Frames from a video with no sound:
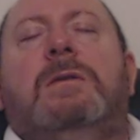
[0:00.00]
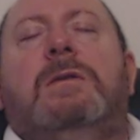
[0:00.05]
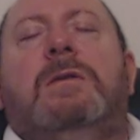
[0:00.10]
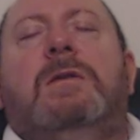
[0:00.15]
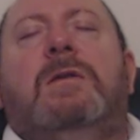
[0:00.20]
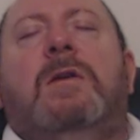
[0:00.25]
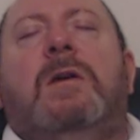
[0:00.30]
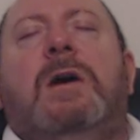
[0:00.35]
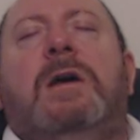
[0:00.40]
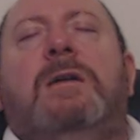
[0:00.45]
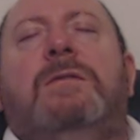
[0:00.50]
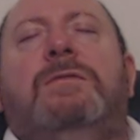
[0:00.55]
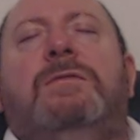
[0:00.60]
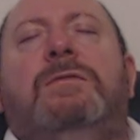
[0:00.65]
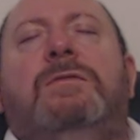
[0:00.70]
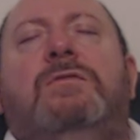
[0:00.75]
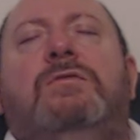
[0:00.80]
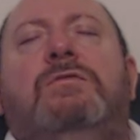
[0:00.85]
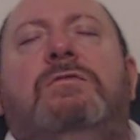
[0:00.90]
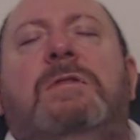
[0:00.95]
a
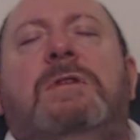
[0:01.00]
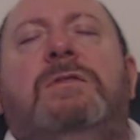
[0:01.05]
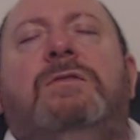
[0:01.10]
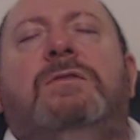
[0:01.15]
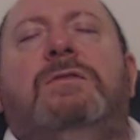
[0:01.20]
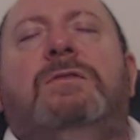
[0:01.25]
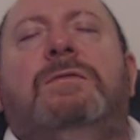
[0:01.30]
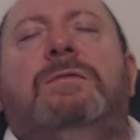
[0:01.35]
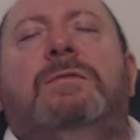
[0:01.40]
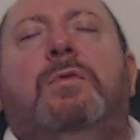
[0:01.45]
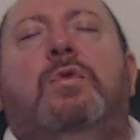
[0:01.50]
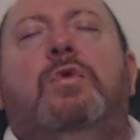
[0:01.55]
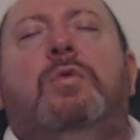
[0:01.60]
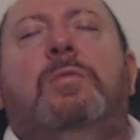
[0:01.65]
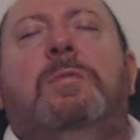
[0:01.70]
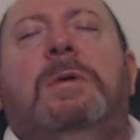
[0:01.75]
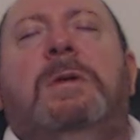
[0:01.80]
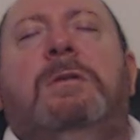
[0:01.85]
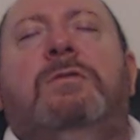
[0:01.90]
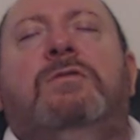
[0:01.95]
life
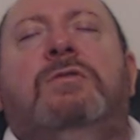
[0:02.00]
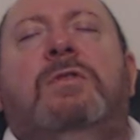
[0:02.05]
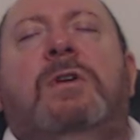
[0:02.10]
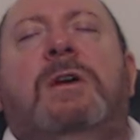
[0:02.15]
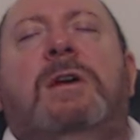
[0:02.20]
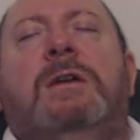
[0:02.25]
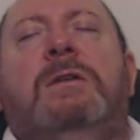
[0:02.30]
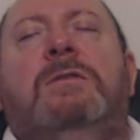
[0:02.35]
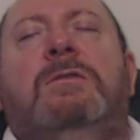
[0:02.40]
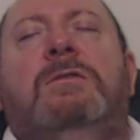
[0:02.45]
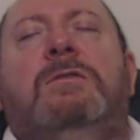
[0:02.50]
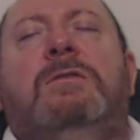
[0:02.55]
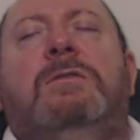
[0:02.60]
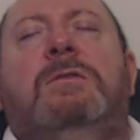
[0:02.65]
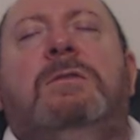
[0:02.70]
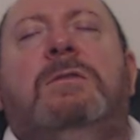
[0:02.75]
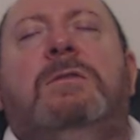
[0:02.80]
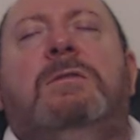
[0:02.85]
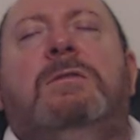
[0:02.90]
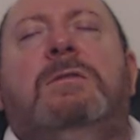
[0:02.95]
transforming change.